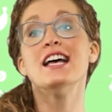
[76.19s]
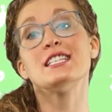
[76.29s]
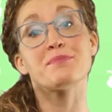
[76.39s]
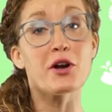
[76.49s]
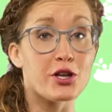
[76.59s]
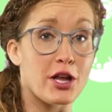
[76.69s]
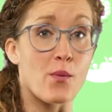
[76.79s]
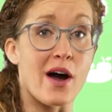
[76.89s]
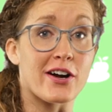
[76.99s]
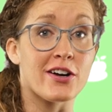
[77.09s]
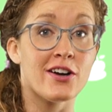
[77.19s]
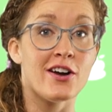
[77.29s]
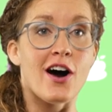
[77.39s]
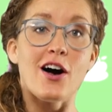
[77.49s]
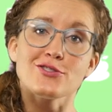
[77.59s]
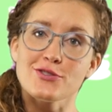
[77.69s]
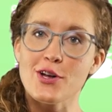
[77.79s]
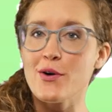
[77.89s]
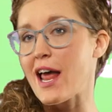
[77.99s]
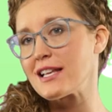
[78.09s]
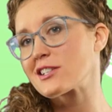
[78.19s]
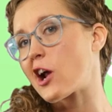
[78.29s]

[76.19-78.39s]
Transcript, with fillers: Sparkling water, also known as